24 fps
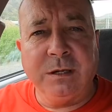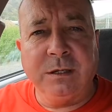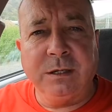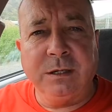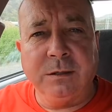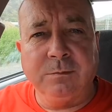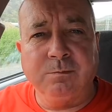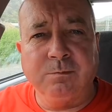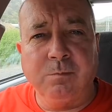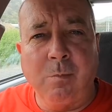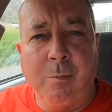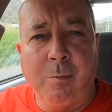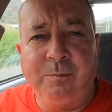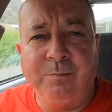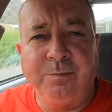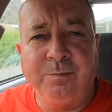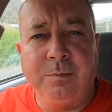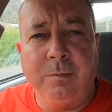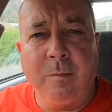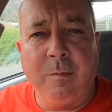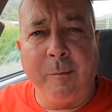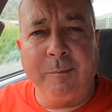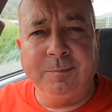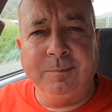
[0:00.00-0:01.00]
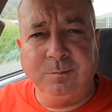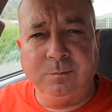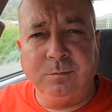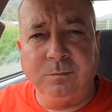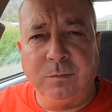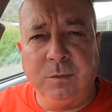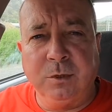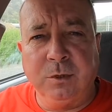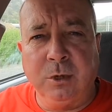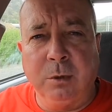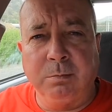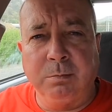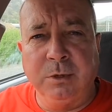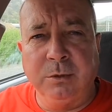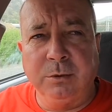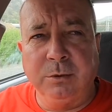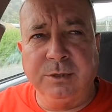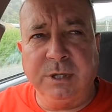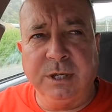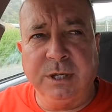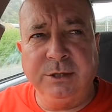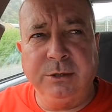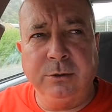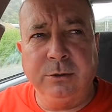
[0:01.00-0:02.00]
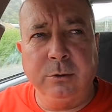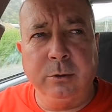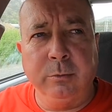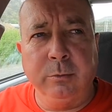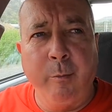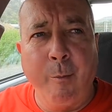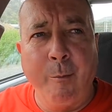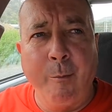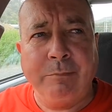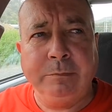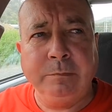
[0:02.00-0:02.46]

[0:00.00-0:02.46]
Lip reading: got a top little taste to them.